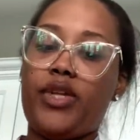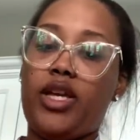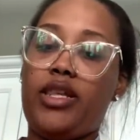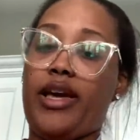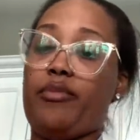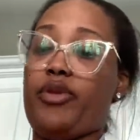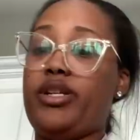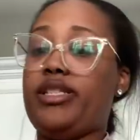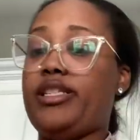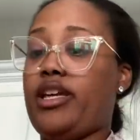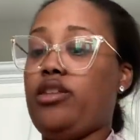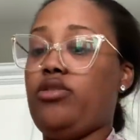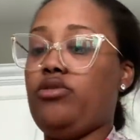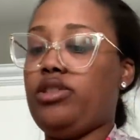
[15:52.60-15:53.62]
like Brittany said,
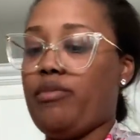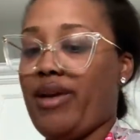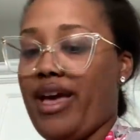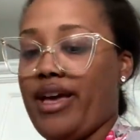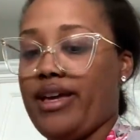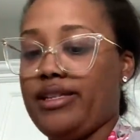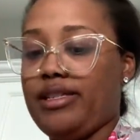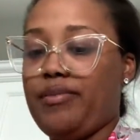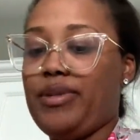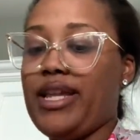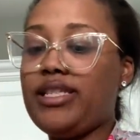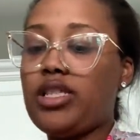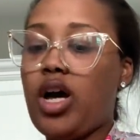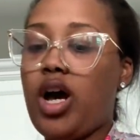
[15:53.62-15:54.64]
use them as
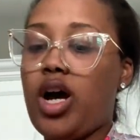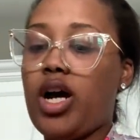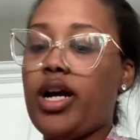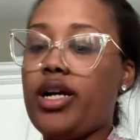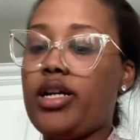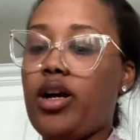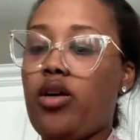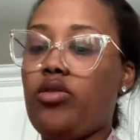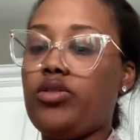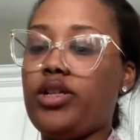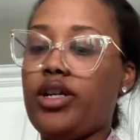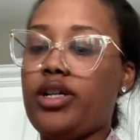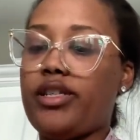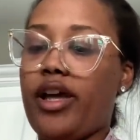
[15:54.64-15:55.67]
place card
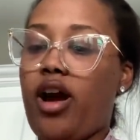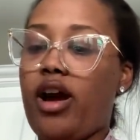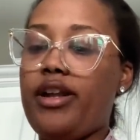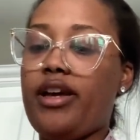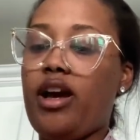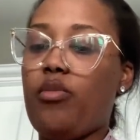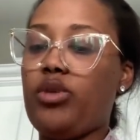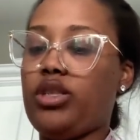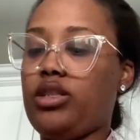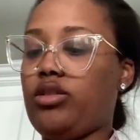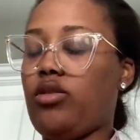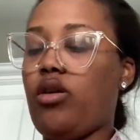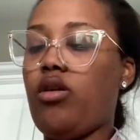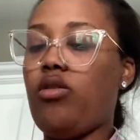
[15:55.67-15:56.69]
holders. They already come with a
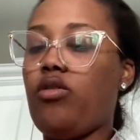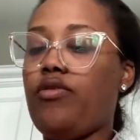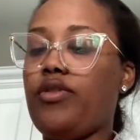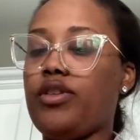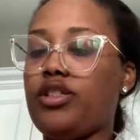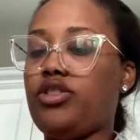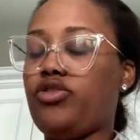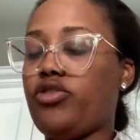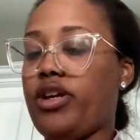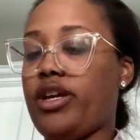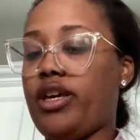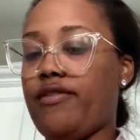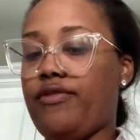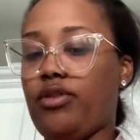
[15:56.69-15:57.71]
little hole for the string
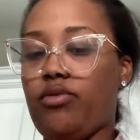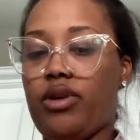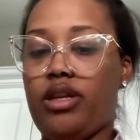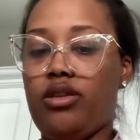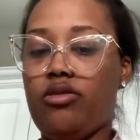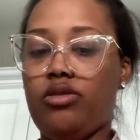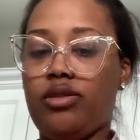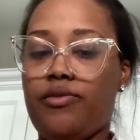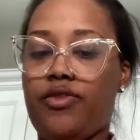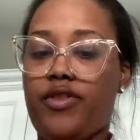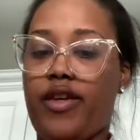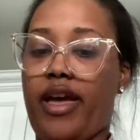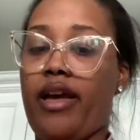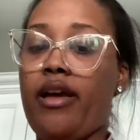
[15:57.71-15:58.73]
if you want to use them for
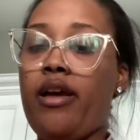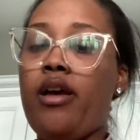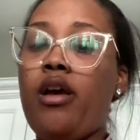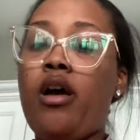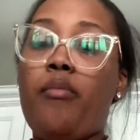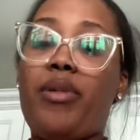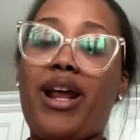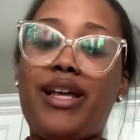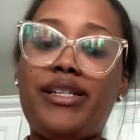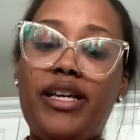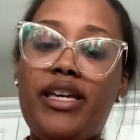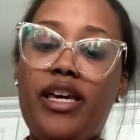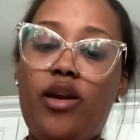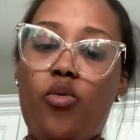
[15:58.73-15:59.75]
that. But I
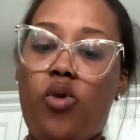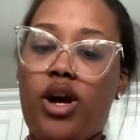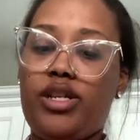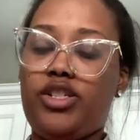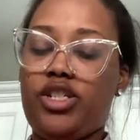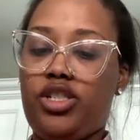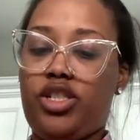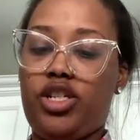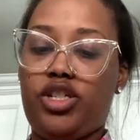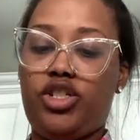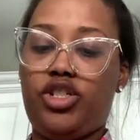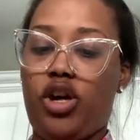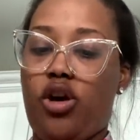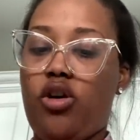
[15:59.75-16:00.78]
did get one just to
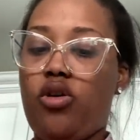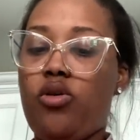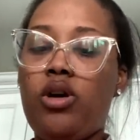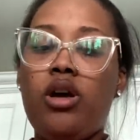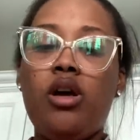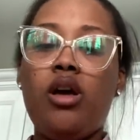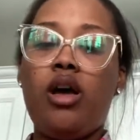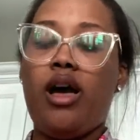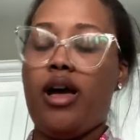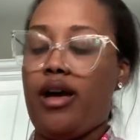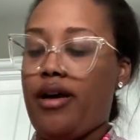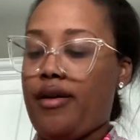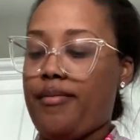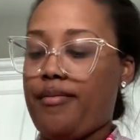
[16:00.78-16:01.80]
show
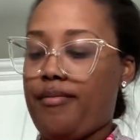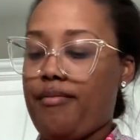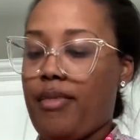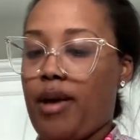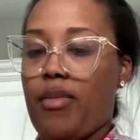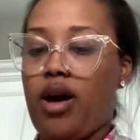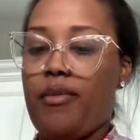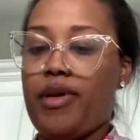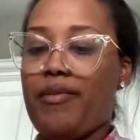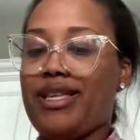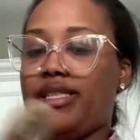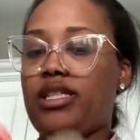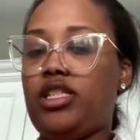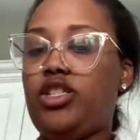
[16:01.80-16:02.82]
um, my mom and my
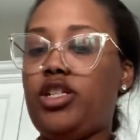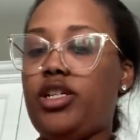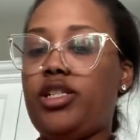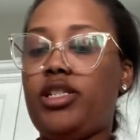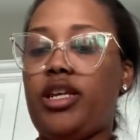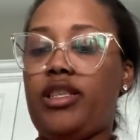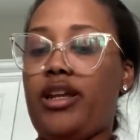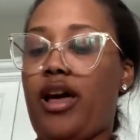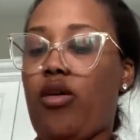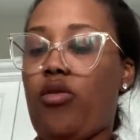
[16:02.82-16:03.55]
sisters, and then I